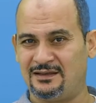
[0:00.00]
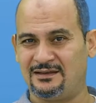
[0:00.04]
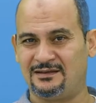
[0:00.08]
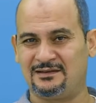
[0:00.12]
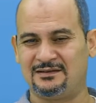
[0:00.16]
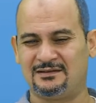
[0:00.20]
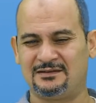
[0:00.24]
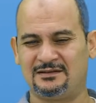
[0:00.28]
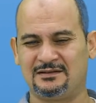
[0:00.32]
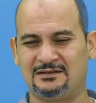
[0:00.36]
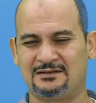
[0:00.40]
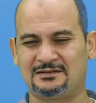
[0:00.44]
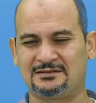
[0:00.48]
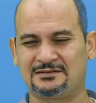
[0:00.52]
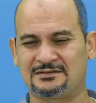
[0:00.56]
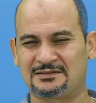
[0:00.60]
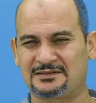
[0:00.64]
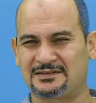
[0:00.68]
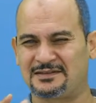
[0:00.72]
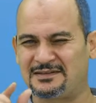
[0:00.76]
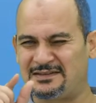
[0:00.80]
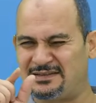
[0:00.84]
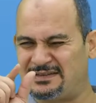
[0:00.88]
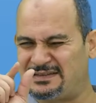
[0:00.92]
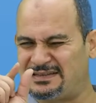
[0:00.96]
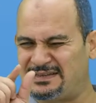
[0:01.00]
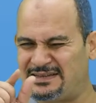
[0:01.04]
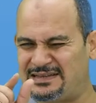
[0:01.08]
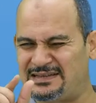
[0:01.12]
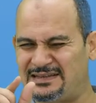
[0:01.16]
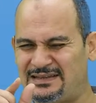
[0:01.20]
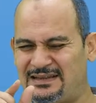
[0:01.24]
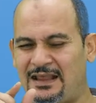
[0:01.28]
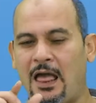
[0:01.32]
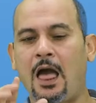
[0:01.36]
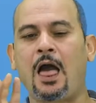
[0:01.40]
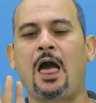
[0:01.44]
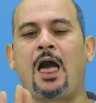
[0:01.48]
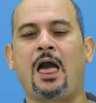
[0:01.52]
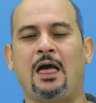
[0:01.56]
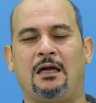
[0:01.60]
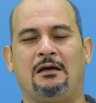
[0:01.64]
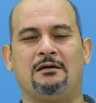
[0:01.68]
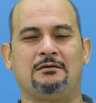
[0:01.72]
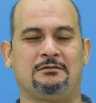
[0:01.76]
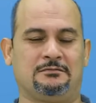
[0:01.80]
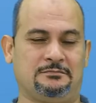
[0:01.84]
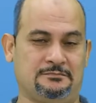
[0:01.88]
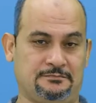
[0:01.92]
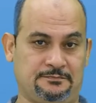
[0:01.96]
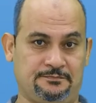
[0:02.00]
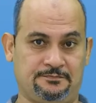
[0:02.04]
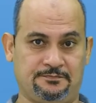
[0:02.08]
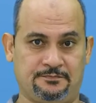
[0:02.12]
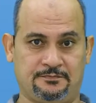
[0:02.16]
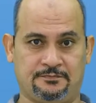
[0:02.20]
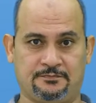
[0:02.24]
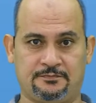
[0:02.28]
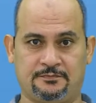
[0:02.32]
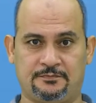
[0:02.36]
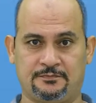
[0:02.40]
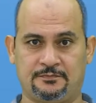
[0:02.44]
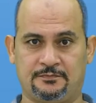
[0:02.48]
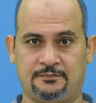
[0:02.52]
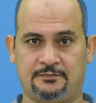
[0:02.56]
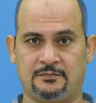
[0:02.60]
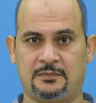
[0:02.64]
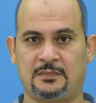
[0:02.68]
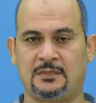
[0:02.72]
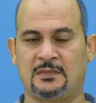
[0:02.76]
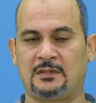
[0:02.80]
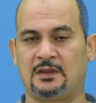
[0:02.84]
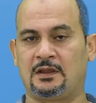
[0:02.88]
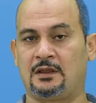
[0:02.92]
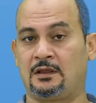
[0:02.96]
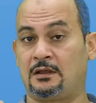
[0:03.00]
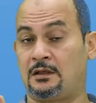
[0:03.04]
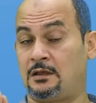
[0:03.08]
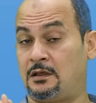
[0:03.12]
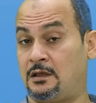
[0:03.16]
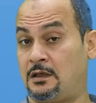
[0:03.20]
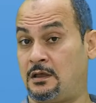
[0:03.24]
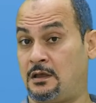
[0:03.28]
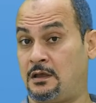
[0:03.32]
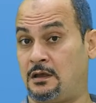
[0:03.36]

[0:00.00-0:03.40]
I just said it. Yes, it's get together.